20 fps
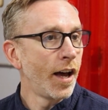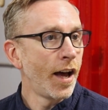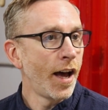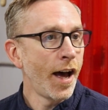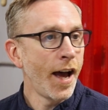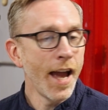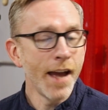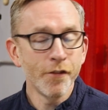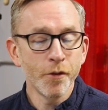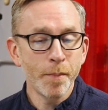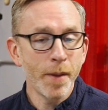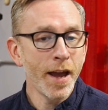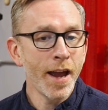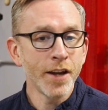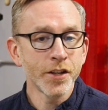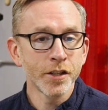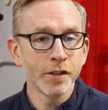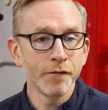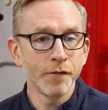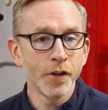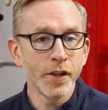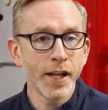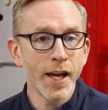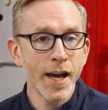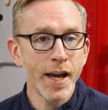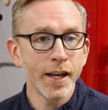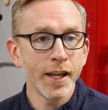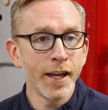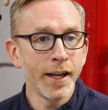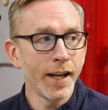I have a passion for
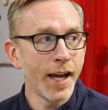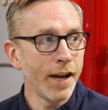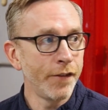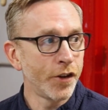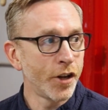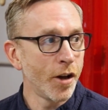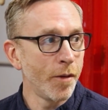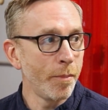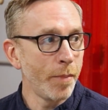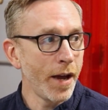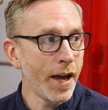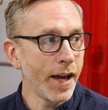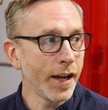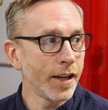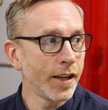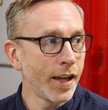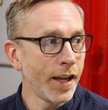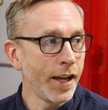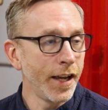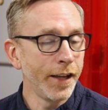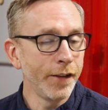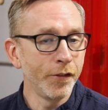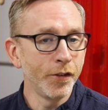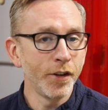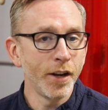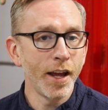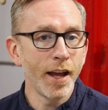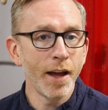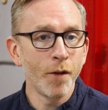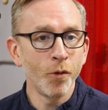that, and I've come back,
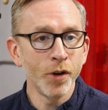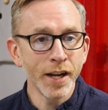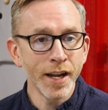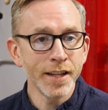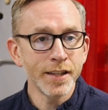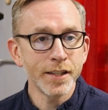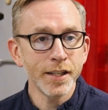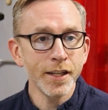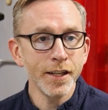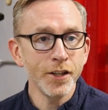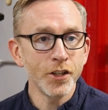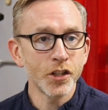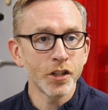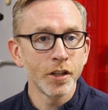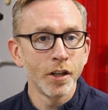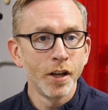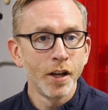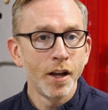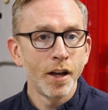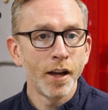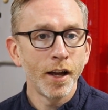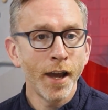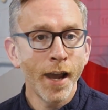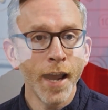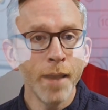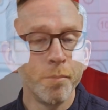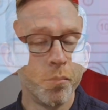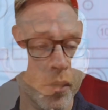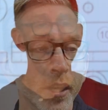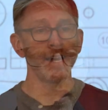and when I teach,
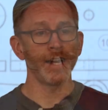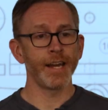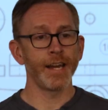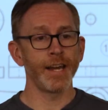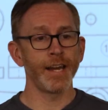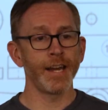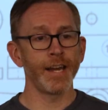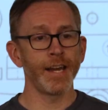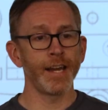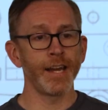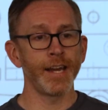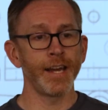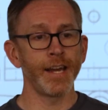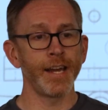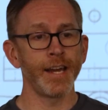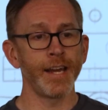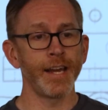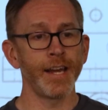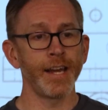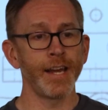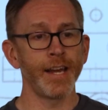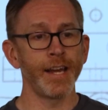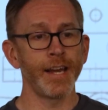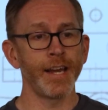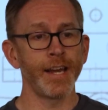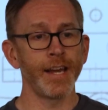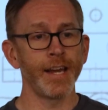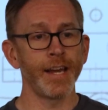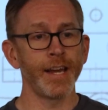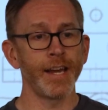I bring that experience that
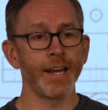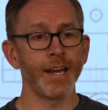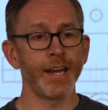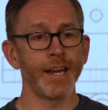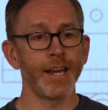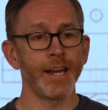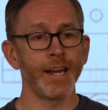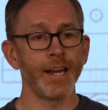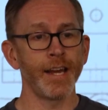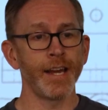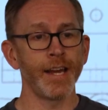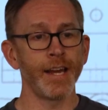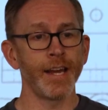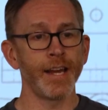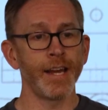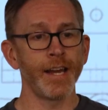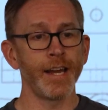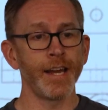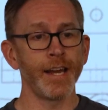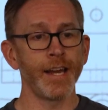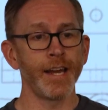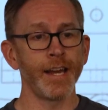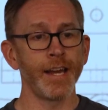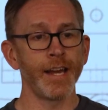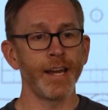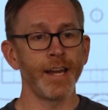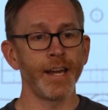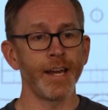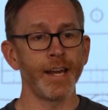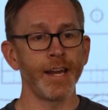I have out in the real
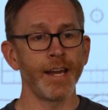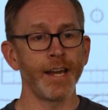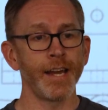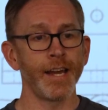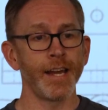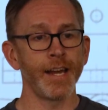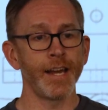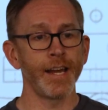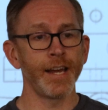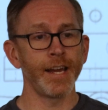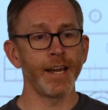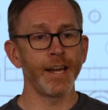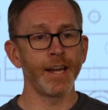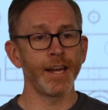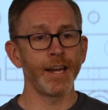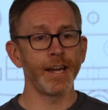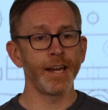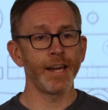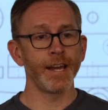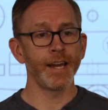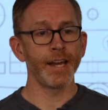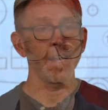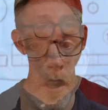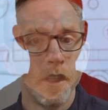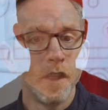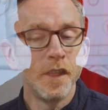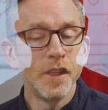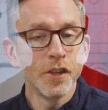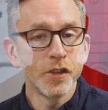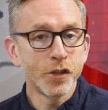world, and
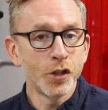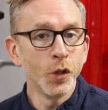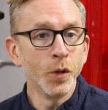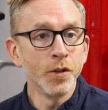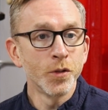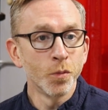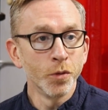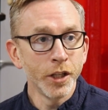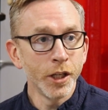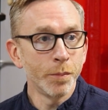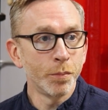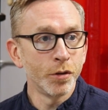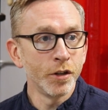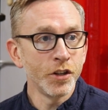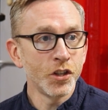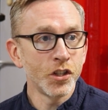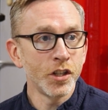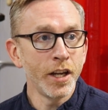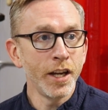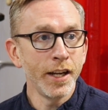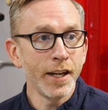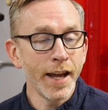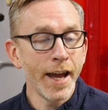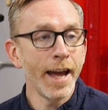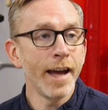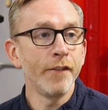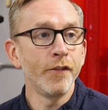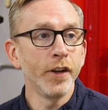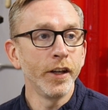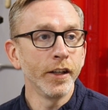the students really appreciate
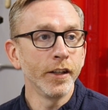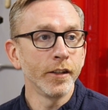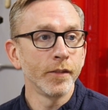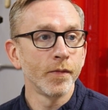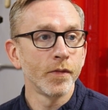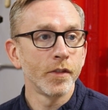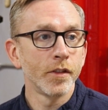having